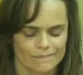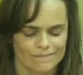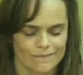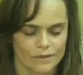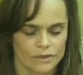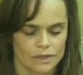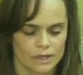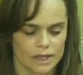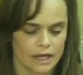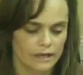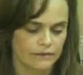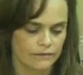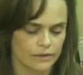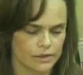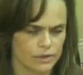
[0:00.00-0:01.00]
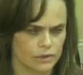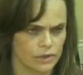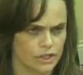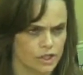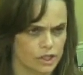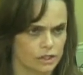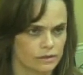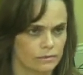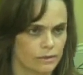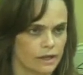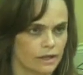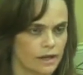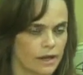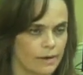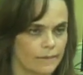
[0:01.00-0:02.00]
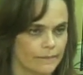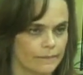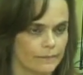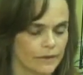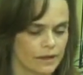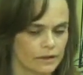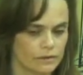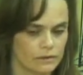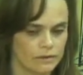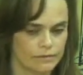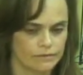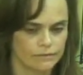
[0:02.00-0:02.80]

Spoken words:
there's a kind of frustration right now. I don't know.